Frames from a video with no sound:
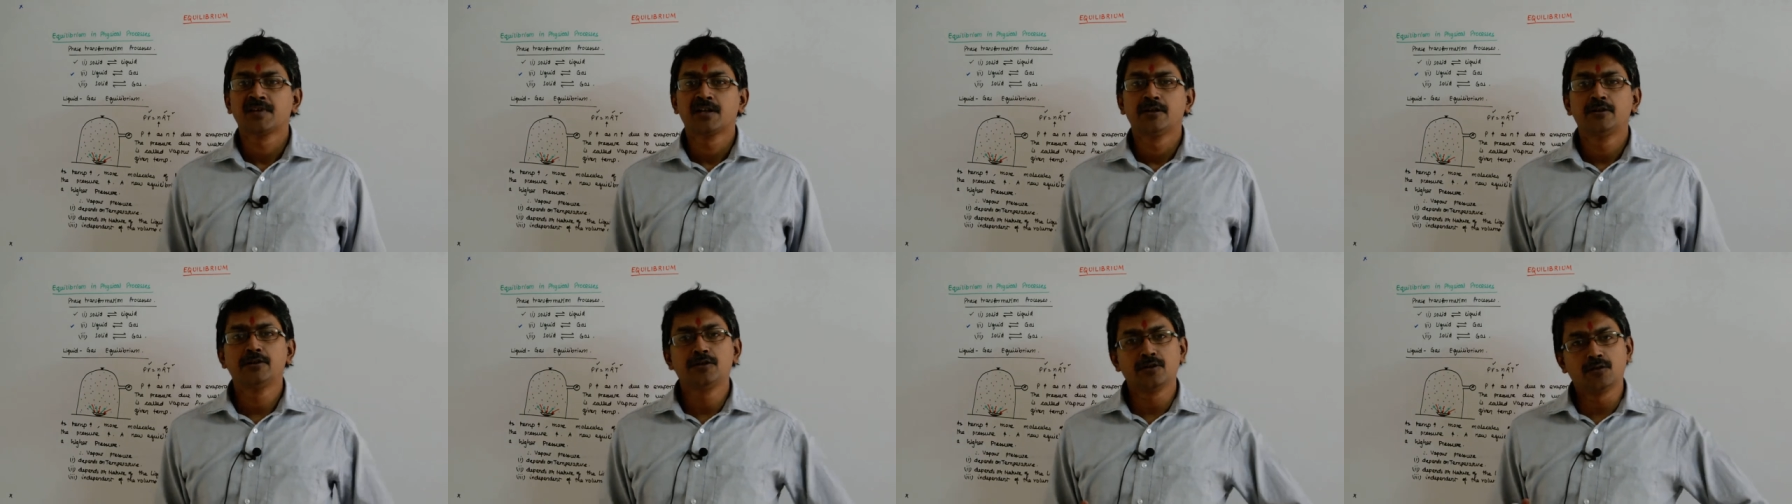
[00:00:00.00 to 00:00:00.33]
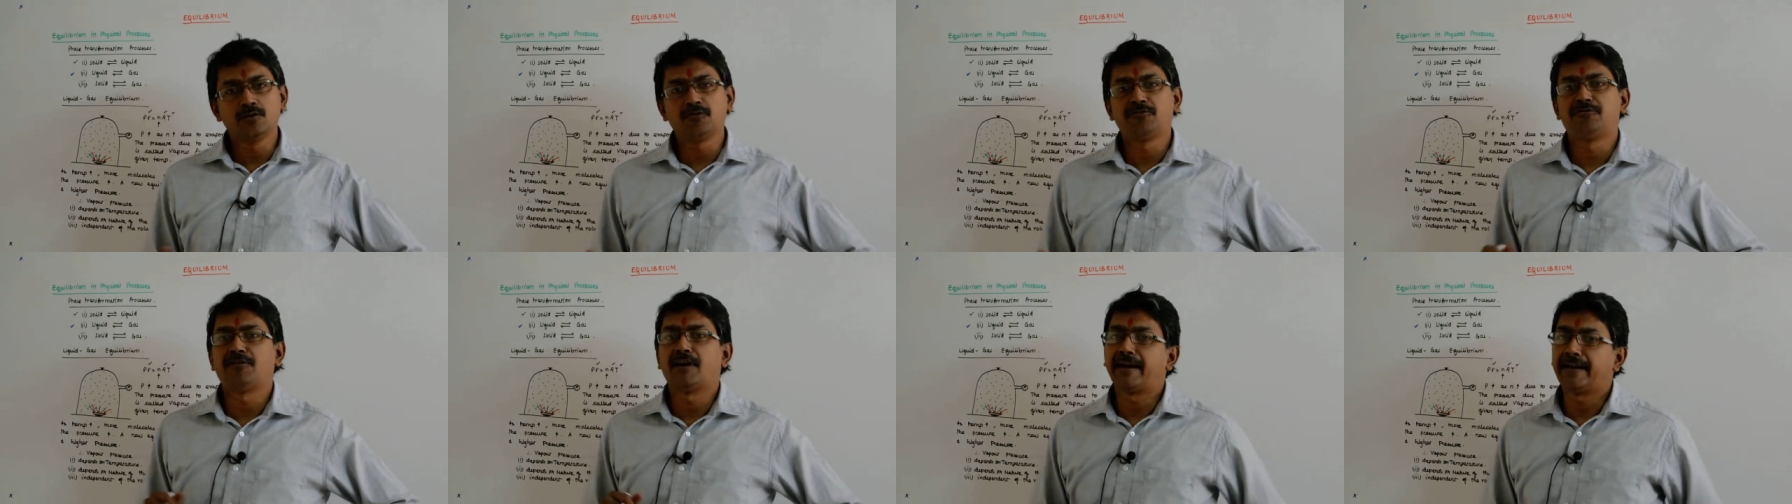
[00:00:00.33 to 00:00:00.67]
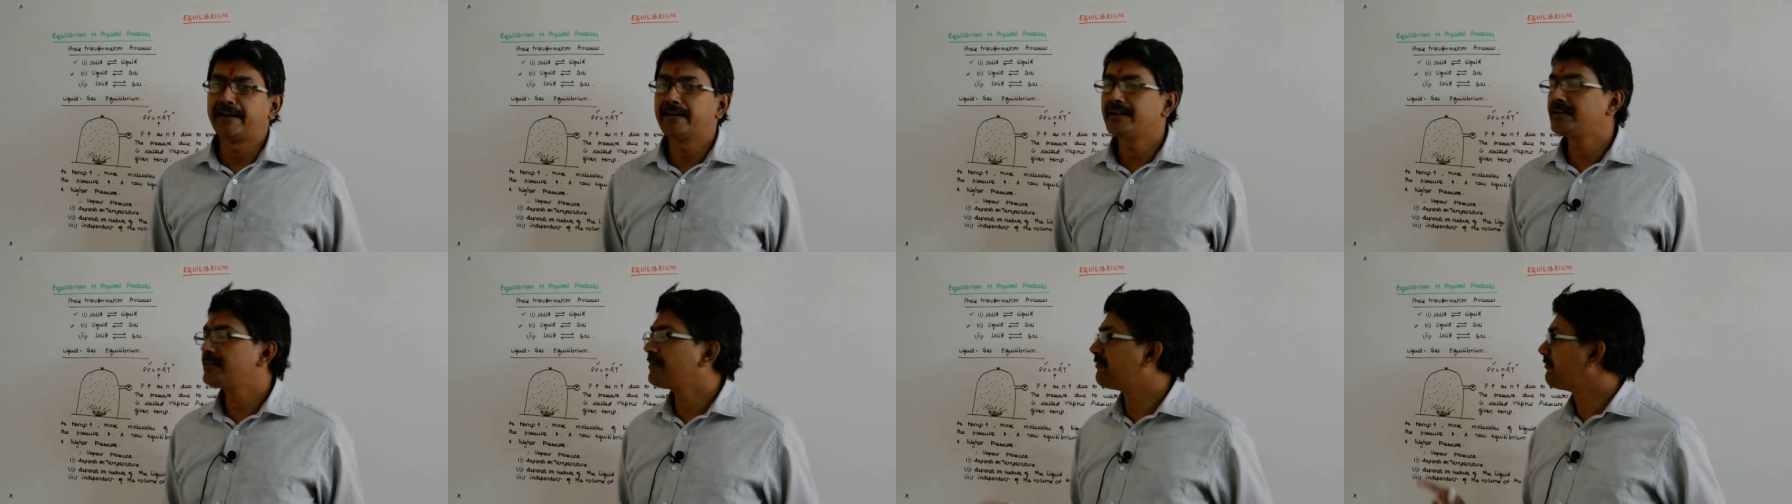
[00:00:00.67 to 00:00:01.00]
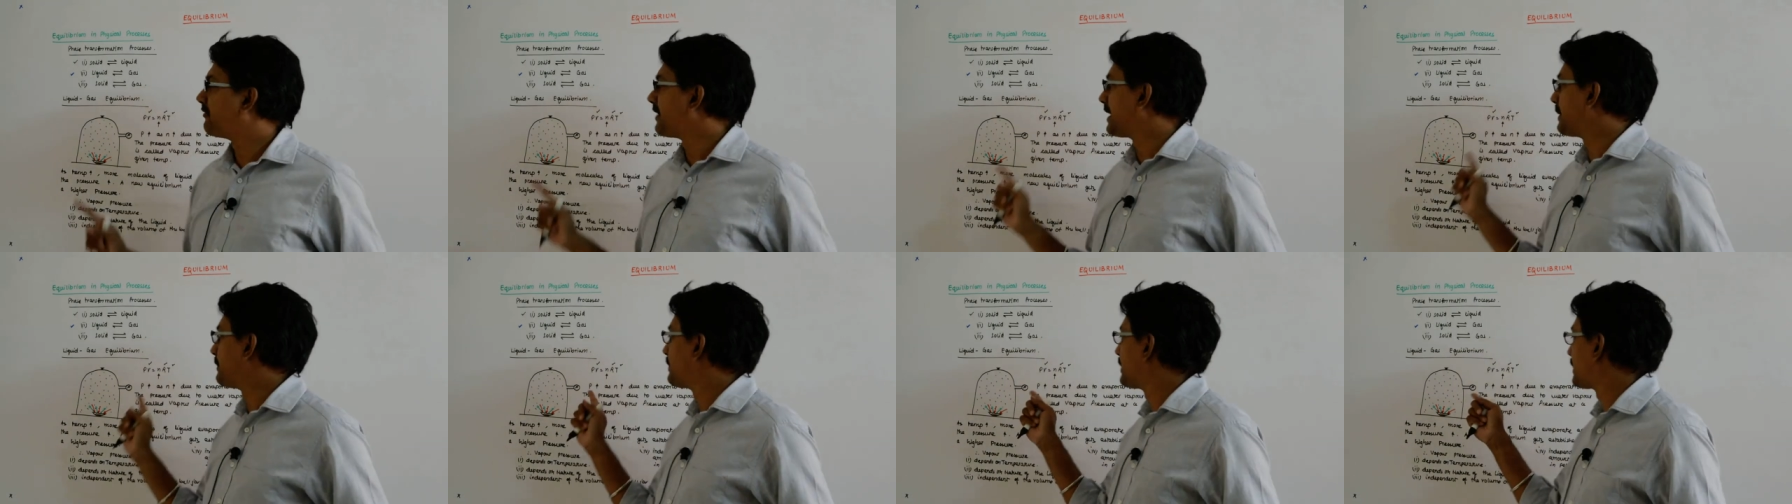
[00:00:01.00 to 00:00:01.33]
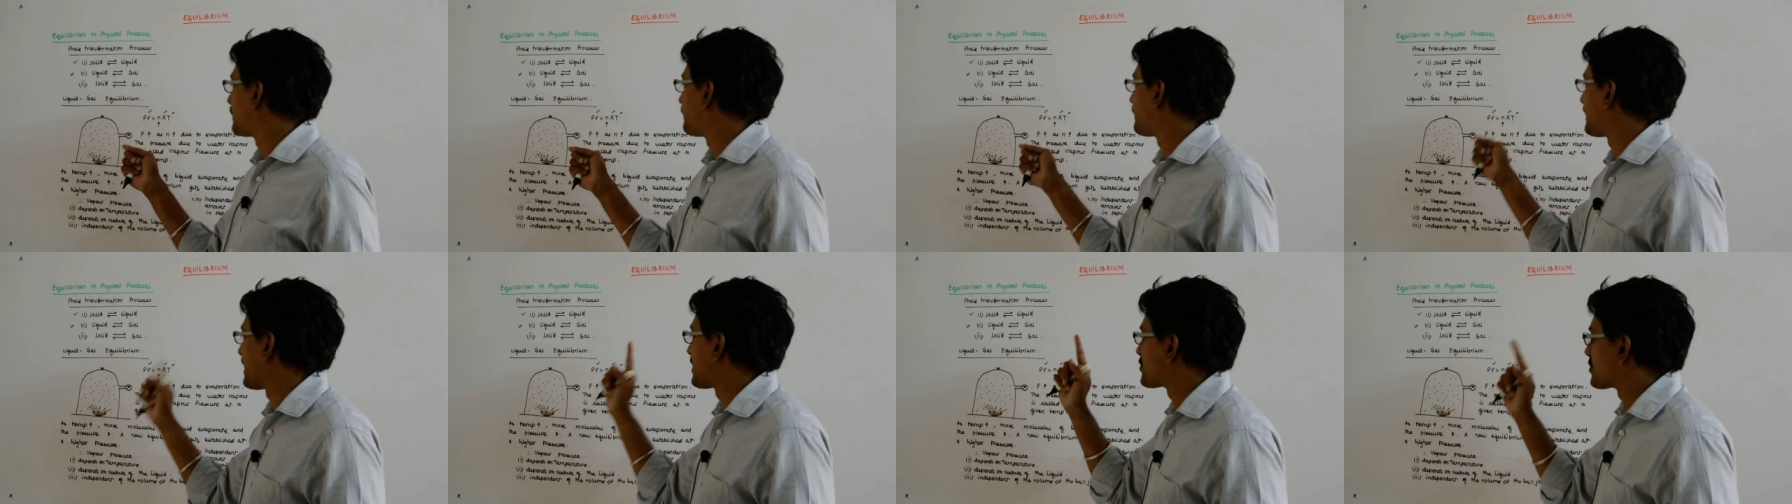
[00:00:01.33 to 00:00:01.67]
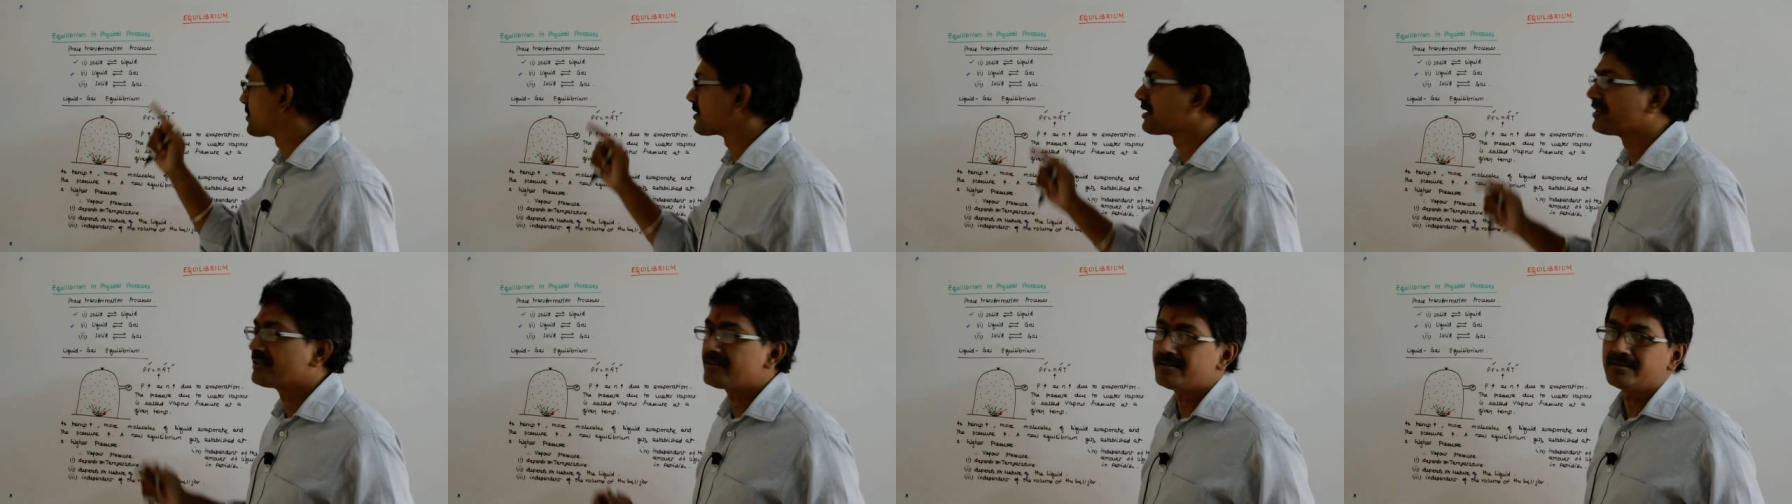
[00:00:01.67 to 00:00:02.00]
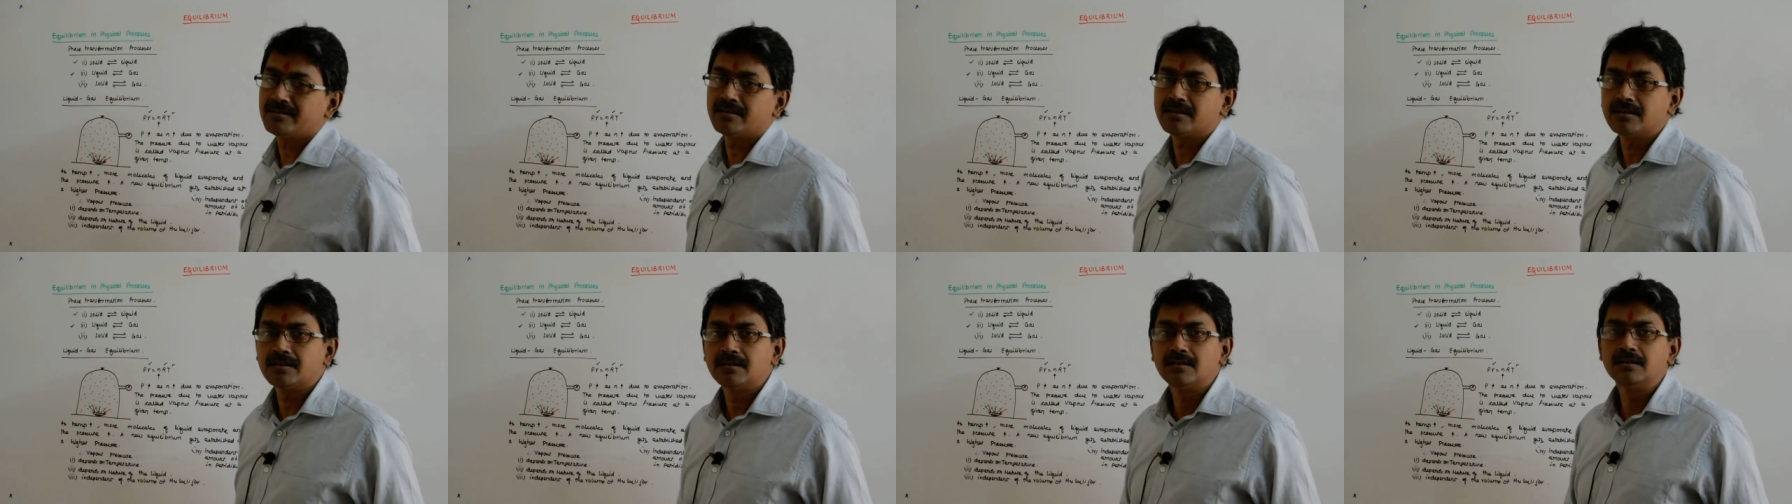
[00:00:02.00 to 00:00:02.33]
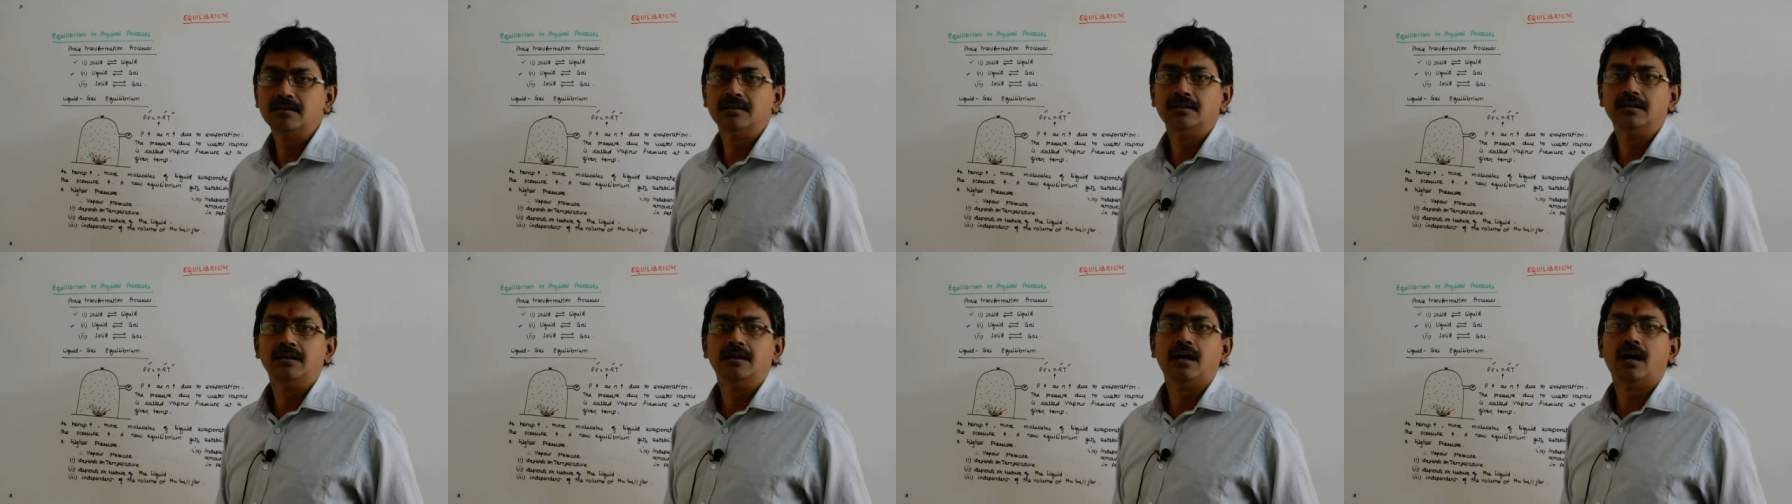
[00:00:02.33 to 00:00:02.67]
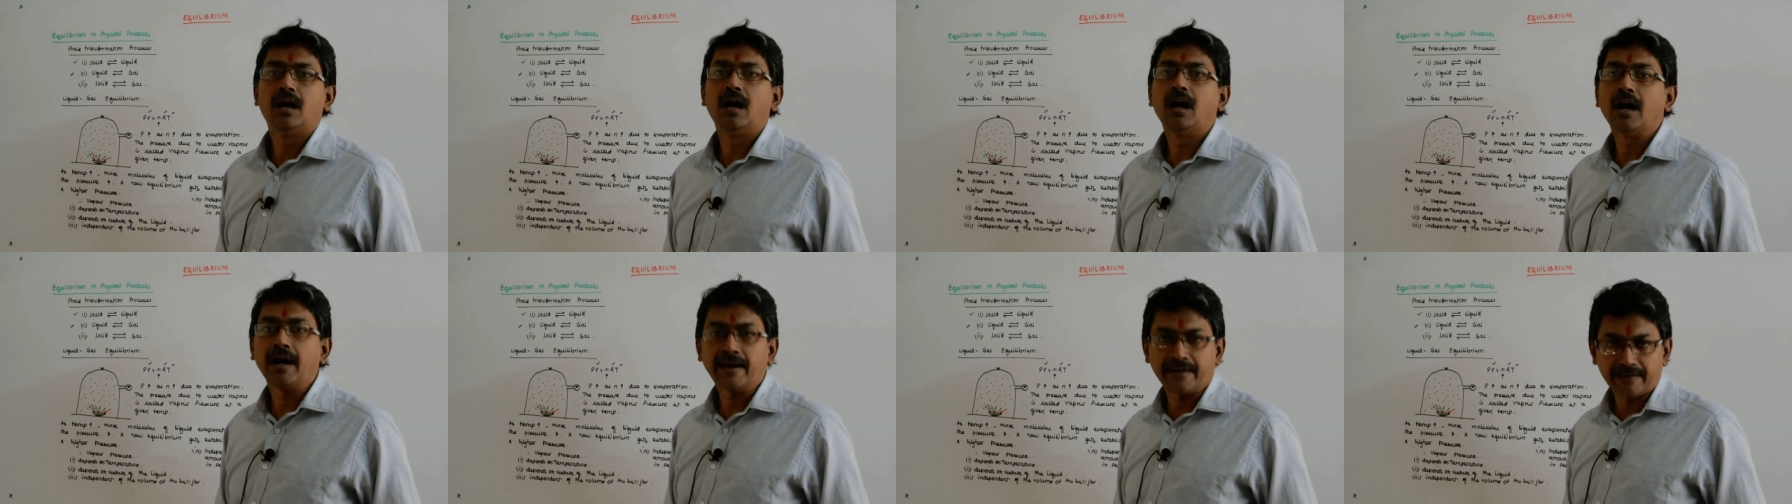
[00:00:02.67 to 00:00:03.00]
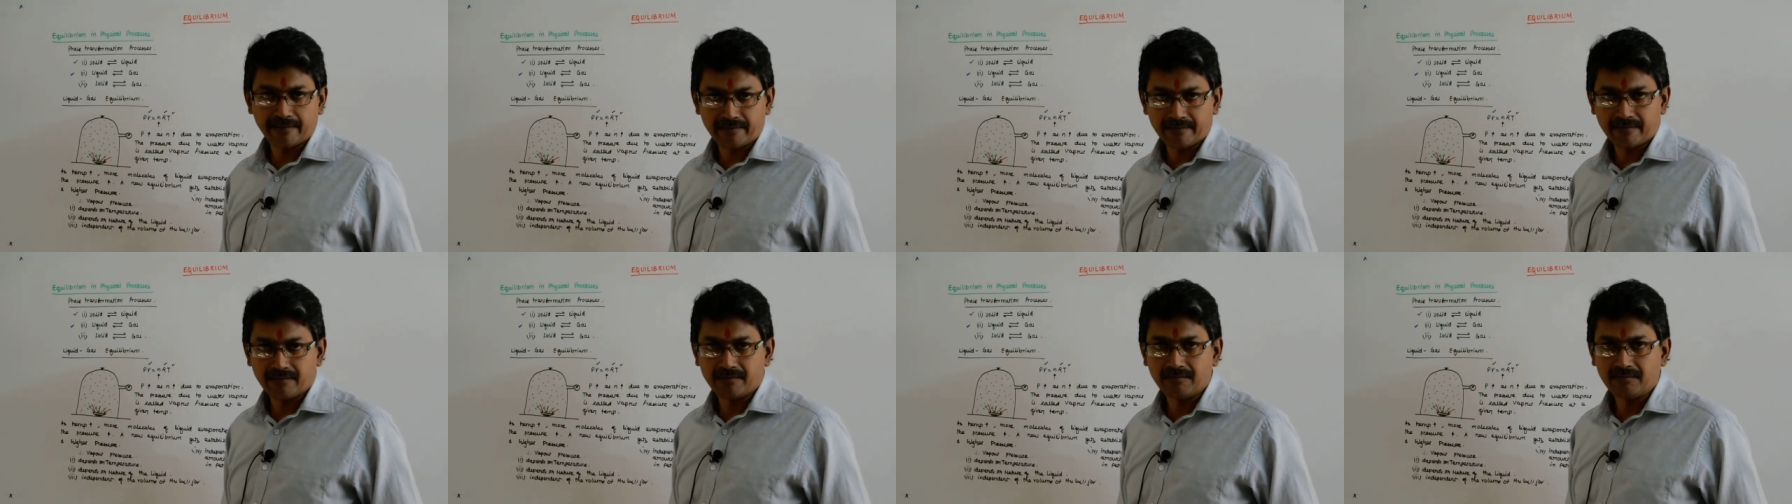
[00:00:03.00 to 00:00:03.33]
You'll find the vapor pressure is higher.